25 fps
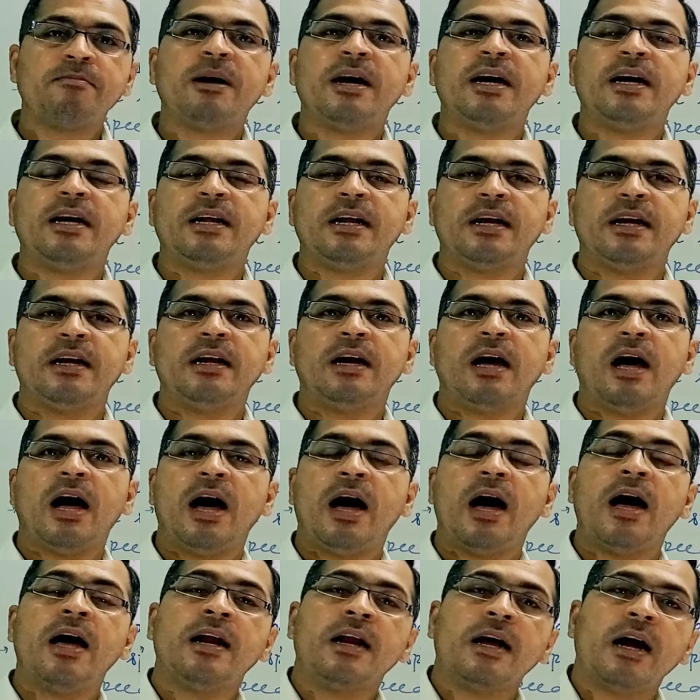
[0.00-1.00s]
by train
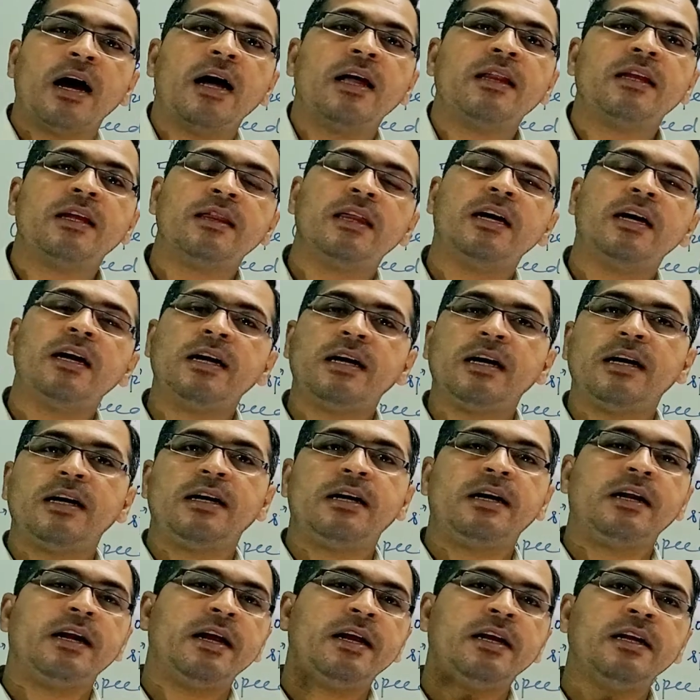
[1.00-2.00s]
and
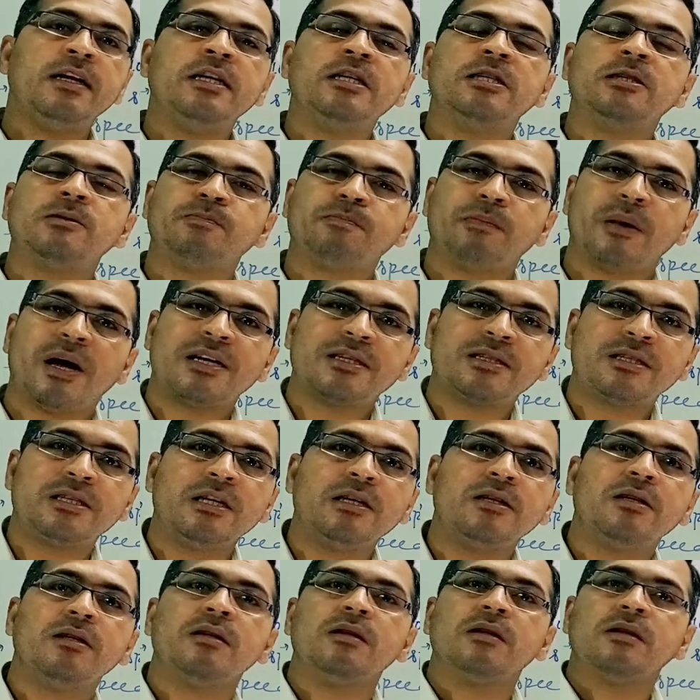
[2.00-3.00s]
another train is passing